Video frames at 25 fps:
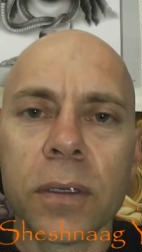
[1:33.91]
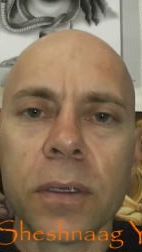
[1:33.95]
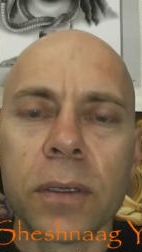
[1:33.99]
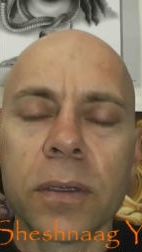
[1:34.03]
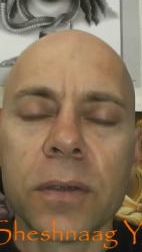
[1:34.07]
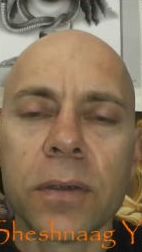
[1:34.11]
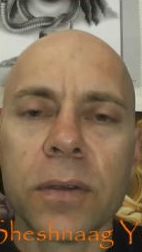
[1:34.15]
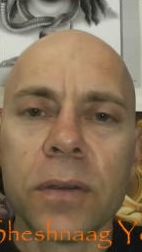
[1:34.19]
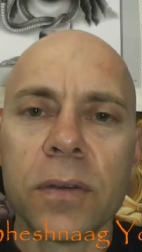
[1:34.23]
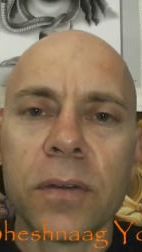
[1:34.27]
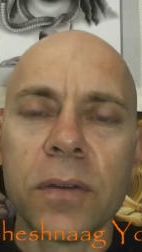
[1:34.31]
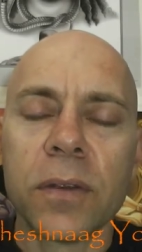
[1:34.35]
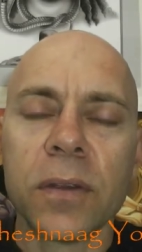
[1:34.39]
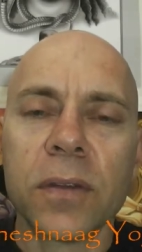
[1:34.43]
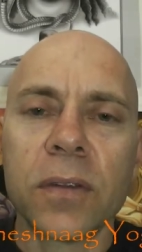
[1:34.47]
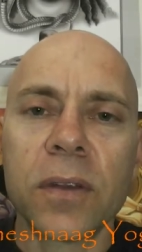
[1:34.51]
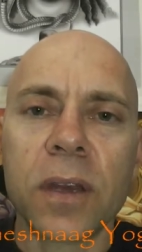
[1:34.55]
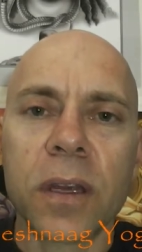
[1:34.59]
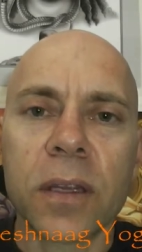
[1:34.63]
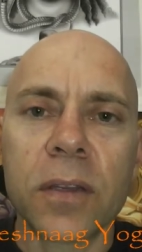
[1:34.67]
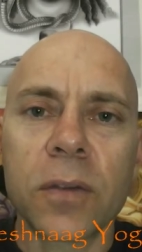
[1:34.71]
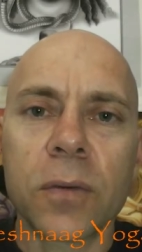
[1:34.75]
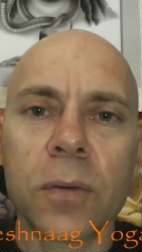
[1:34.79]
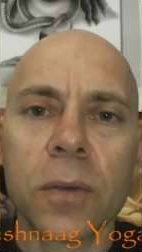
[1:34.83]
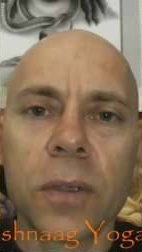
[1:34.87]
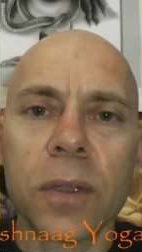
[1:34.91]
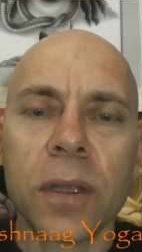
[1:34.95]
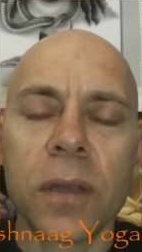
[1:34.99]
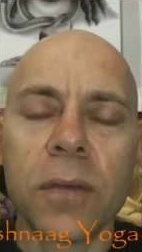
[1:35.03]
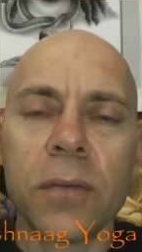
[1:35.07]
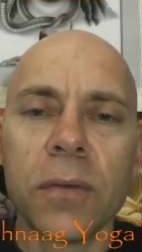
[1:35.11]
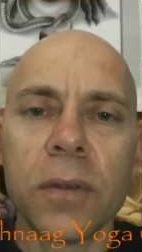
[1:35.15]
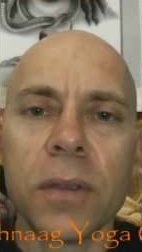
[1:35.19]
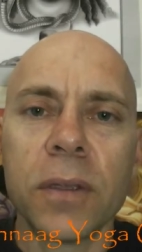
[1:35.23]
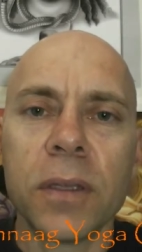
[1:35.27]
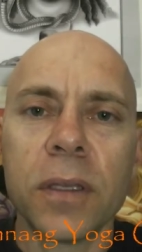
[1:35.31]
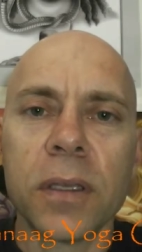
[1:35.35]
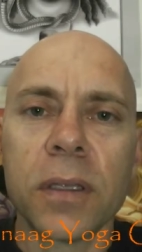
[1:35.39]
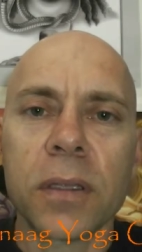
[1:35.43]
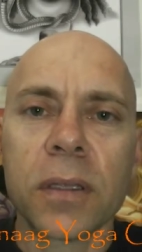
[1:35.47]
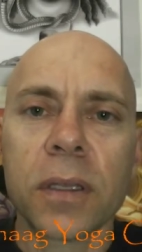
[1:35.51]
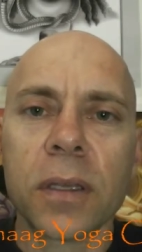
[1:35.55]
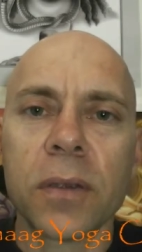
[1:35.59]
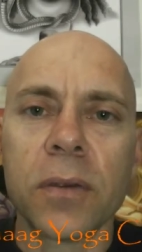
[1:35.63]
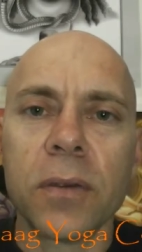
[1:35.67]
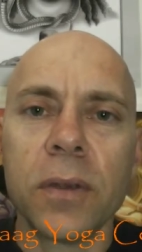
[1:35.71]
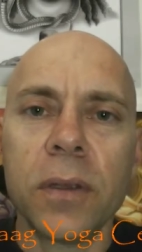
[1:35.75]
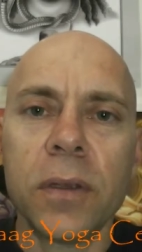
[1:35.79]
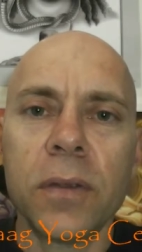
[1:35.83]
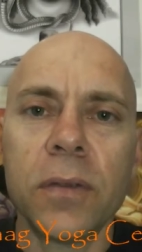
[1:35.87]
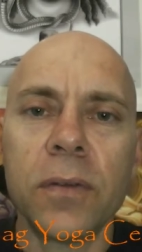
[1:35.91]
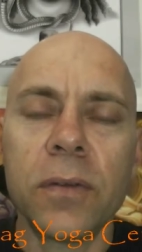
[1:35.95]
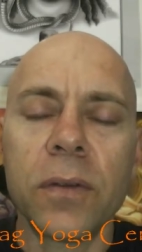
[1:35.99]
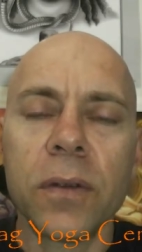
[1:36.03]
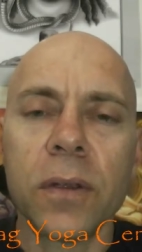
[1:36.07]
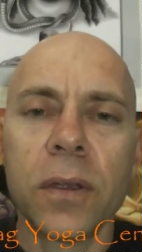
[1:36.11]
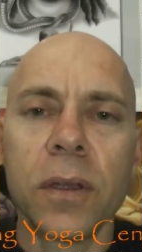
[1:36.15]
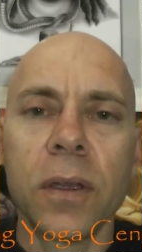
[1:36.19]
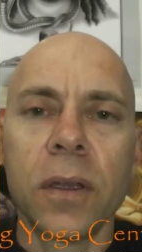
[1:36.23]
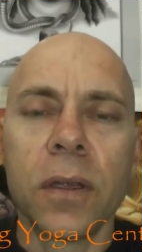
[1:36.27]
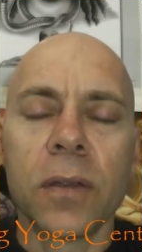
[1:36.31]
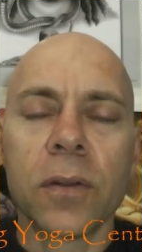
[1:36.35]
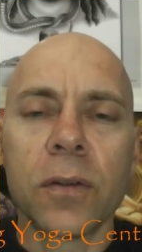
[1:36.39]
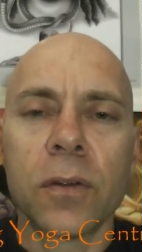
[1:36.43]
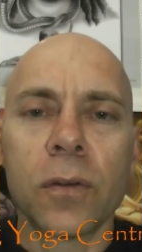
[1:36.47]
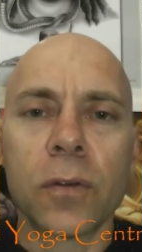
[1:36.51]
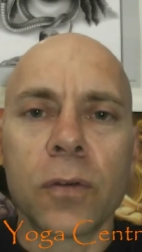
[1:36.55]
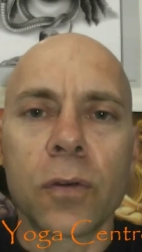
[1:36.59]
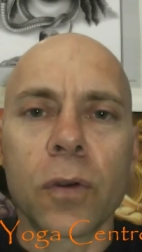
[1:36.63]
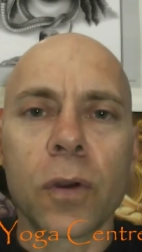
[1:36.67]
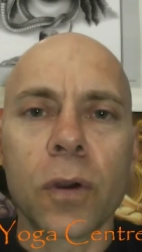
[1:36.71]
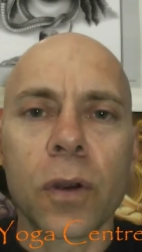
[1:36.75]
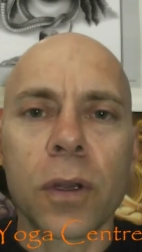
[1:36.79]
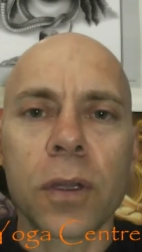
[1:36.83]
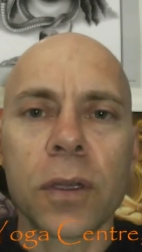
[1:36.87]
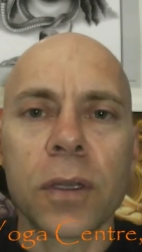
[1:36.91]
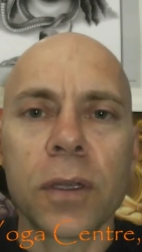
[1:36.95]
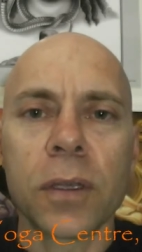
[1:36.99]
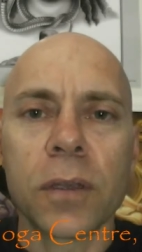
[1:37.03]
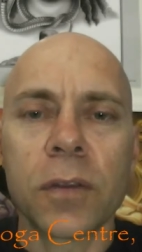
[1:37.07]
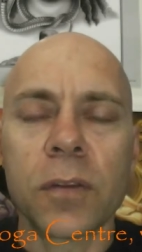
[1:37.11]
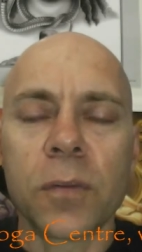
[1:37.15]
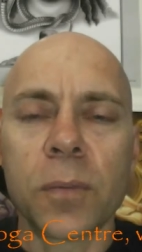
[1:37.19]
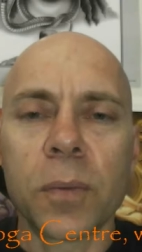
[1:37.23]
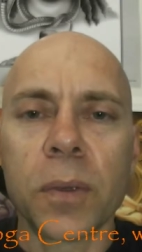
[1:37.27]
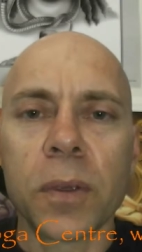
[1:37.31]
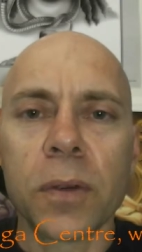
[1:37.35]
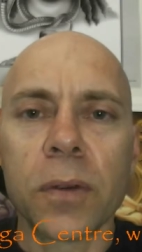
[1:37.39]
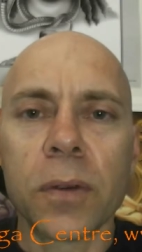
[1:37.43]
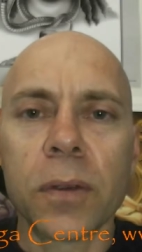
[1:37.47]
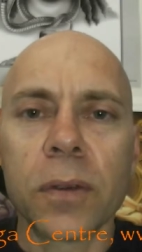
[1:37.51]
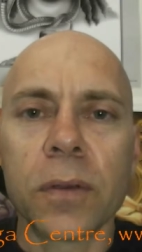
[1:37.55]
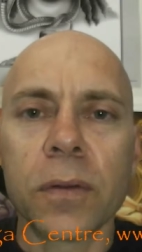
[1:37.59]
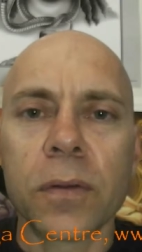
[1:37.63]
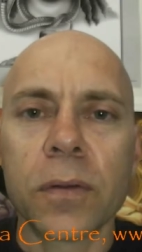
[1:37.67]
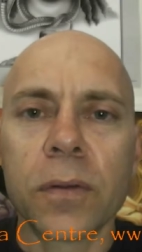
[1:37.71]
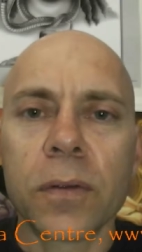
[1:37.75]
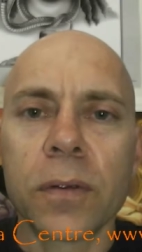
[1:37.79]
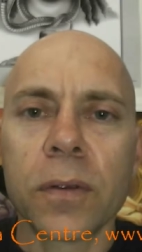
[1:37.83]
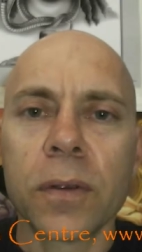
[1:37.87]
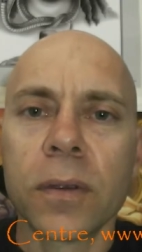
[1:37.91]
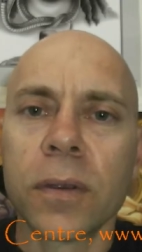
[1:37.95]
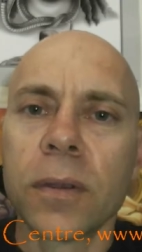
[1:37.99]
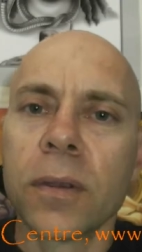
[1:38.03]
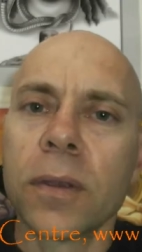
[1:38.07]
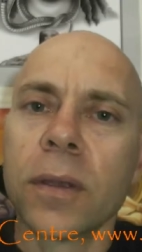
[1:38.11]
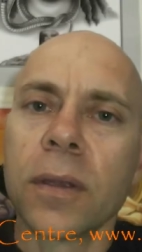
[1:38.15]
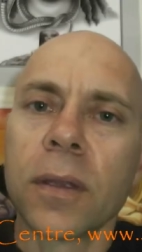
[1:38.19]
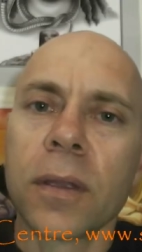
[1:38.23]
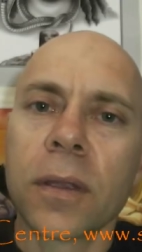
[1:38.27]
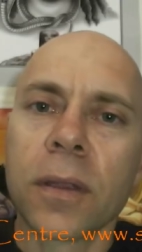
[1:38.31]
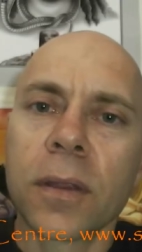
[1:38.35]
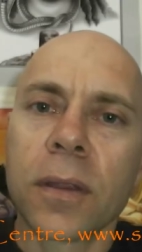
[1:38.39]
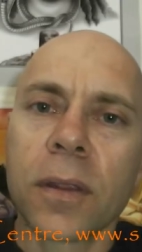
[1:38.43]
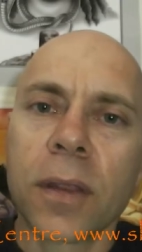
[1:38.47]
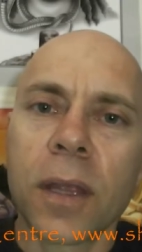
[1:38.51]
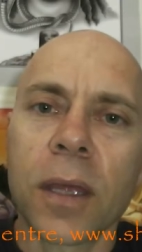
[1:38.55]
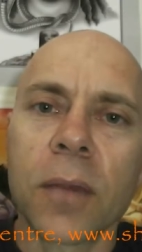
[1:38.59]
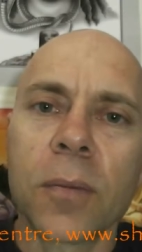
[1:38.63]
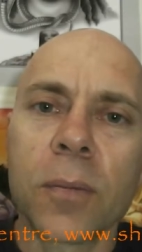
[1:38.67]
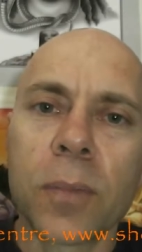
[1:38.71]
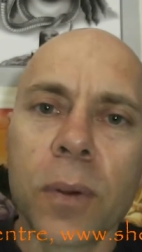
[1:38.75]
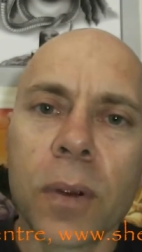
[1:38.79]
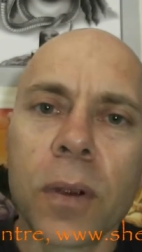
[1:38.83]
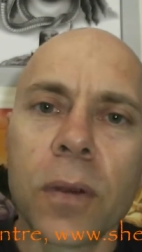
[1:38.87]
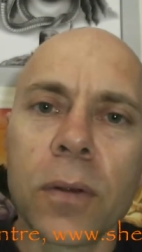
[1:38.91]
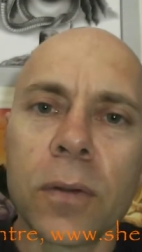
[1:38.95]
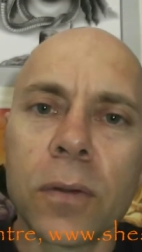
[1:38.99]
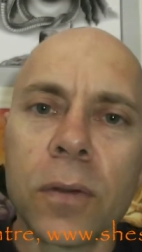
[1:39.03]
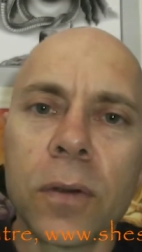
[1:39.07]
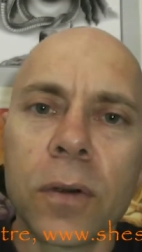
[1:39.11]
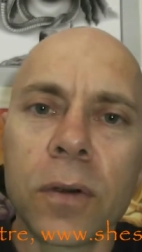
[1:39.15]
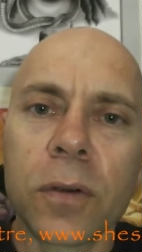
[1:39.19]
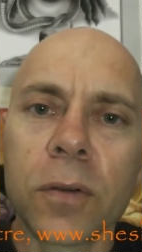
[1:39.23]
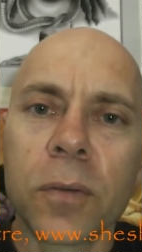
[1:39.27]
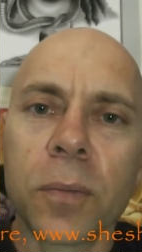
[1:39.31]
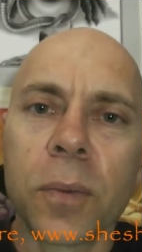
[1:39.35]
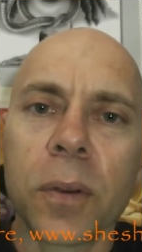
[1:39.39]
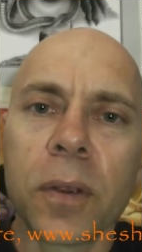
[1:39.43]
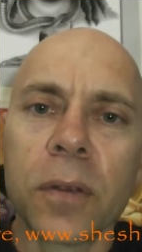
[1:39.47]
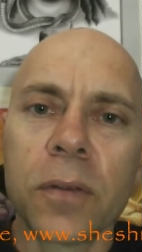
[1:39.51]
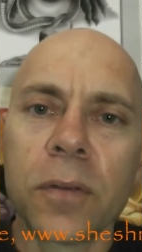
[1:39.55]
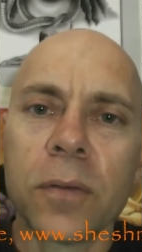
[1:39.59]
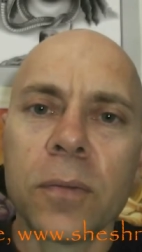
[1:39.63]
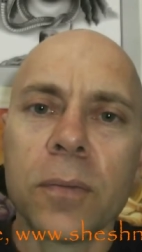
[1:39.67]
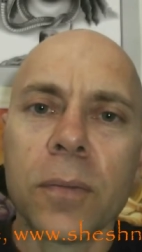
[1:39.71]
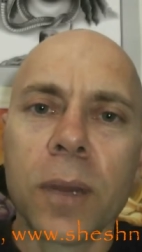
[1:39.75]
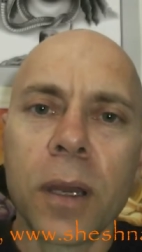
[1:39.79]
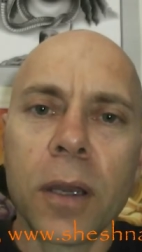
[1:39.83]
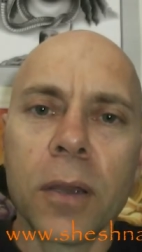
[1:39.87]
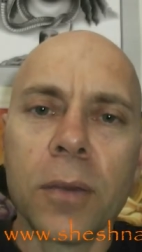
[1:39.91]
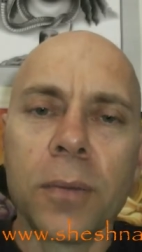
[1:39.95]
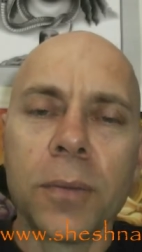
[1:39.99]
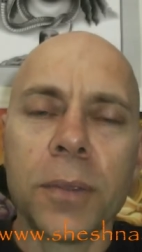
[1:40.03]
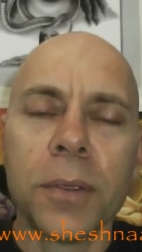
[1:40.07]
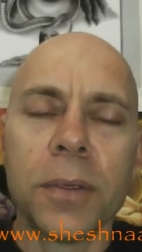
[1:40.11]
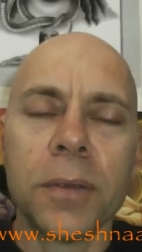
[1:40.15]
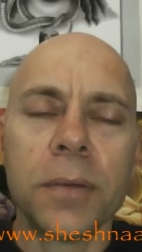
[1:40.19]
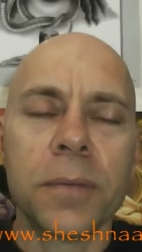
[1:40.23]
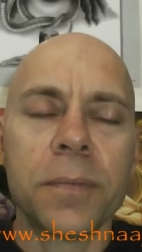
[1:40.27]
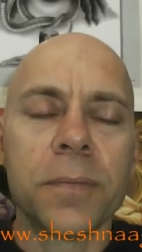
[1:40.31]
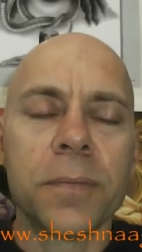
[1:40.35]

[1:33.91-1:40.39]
She's in touch with everything there is to try and experience that prolonged present moment.